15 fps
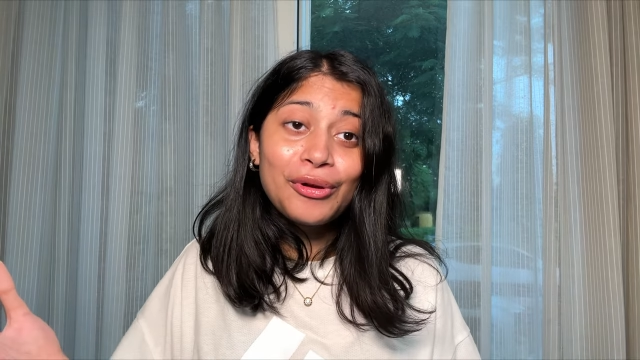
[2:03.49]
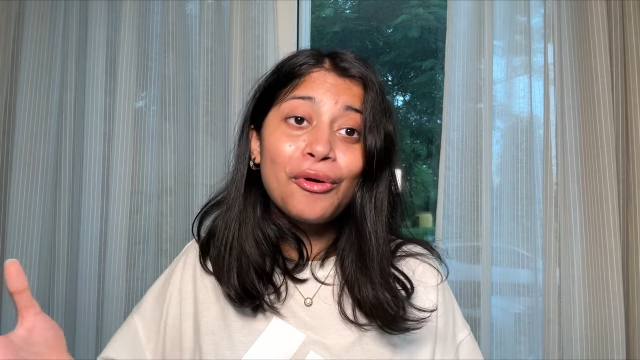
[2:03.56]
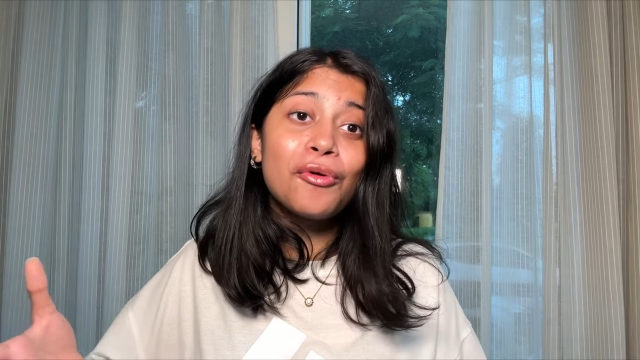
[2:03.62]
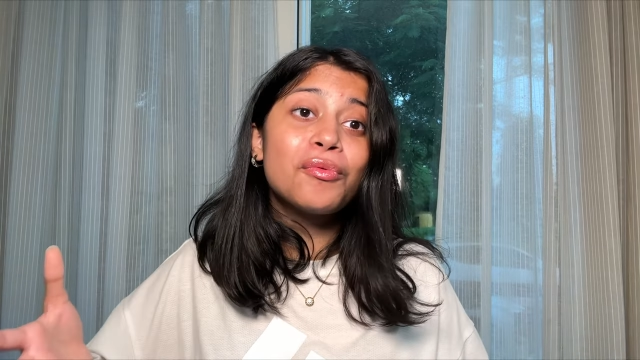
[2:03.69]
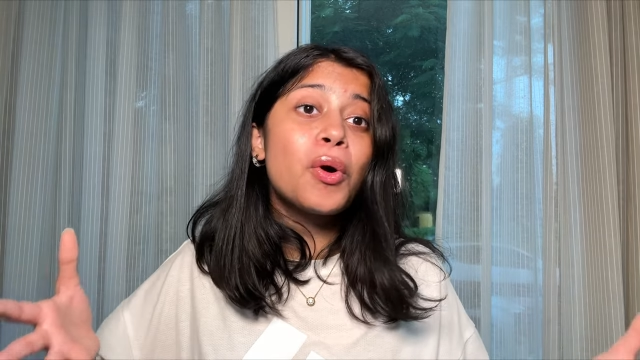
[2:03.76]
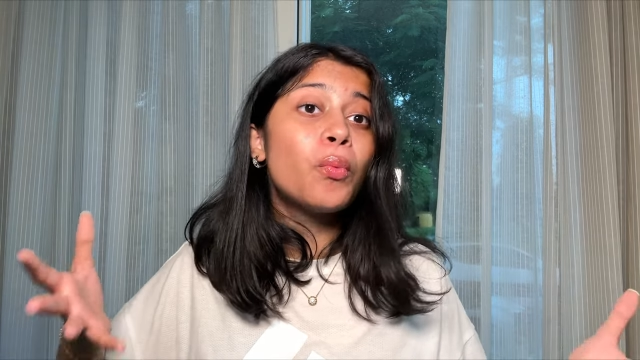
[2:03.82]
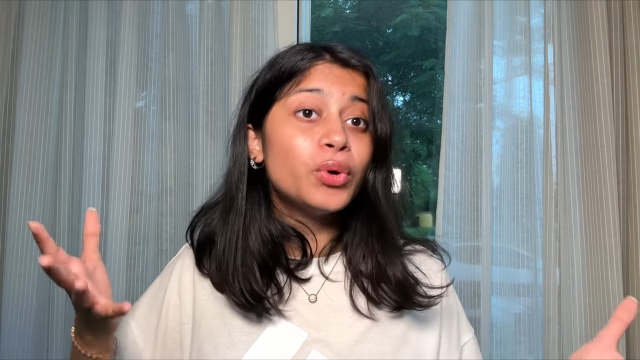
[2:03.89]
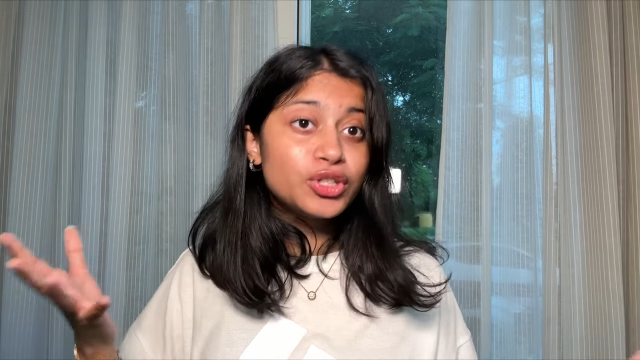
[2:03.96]

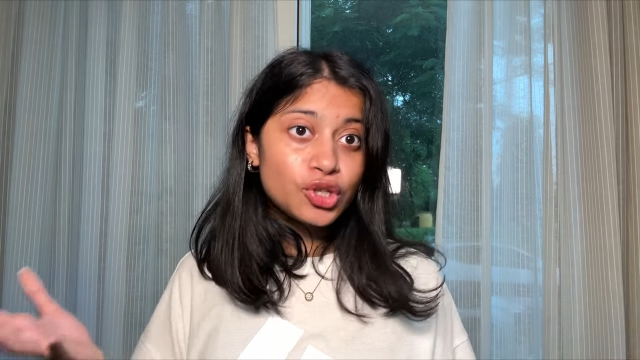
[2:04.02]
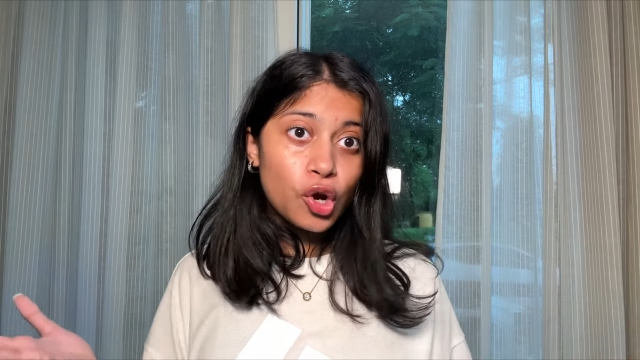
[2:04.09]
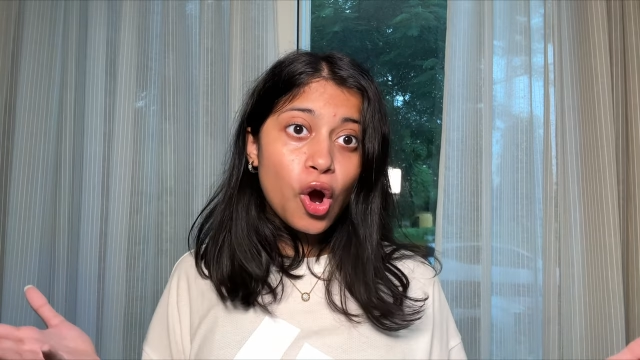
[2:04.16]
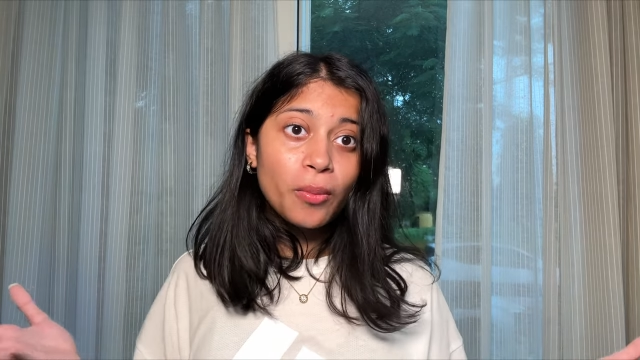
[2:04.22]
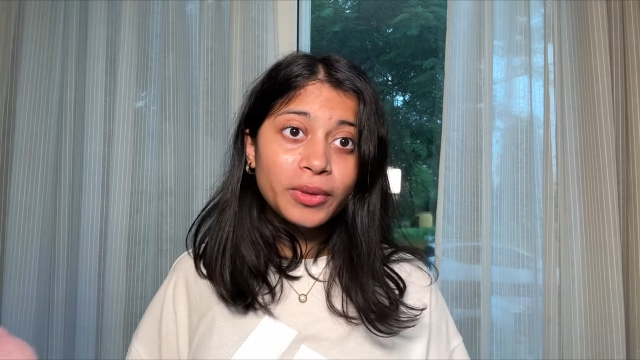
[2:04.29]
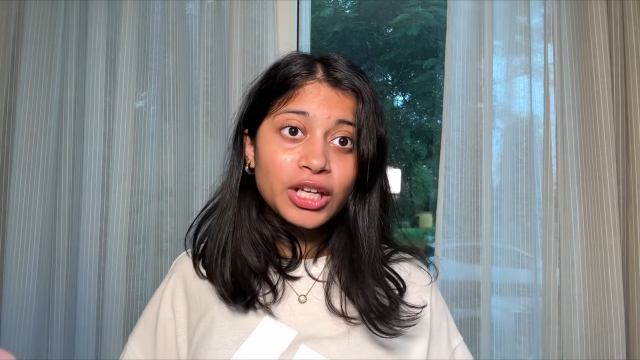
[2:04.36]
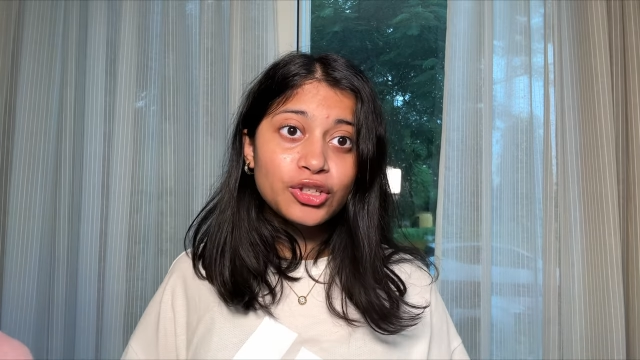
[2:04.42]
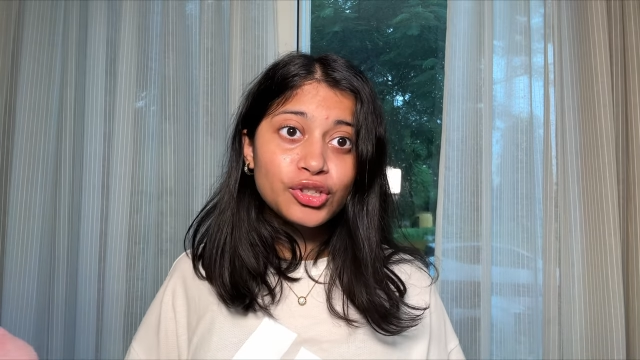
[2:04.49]
over which
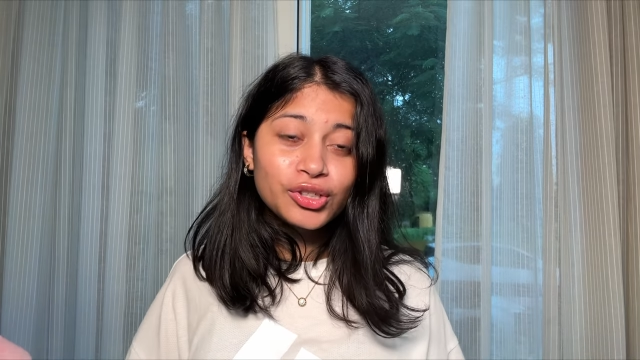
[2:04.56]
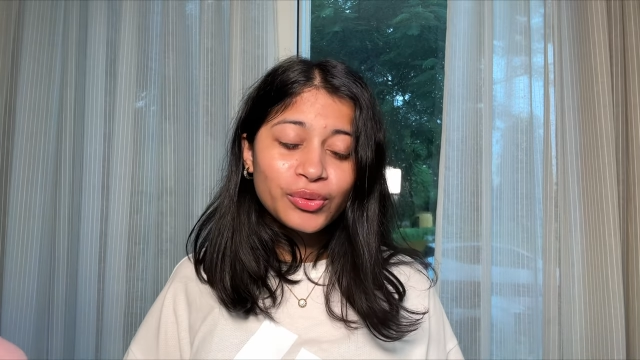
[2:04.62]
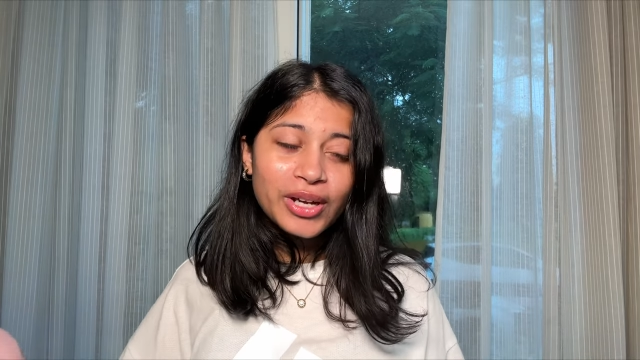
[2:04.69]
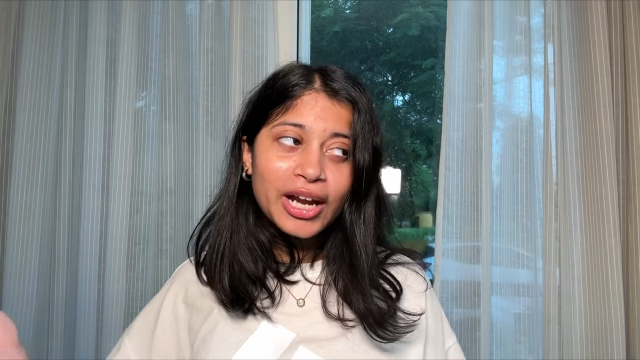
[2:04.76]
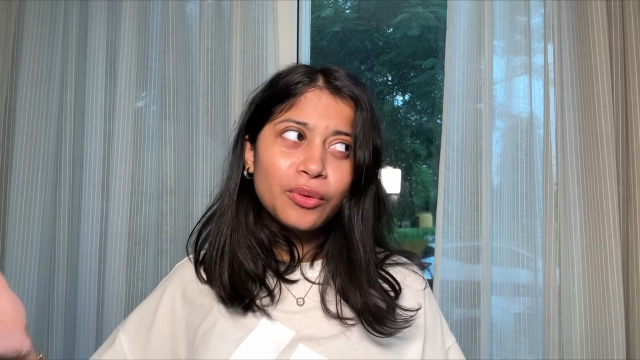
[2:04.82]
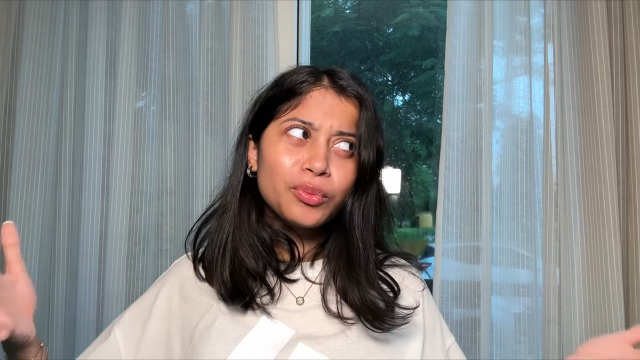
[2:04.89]
accommodation you get,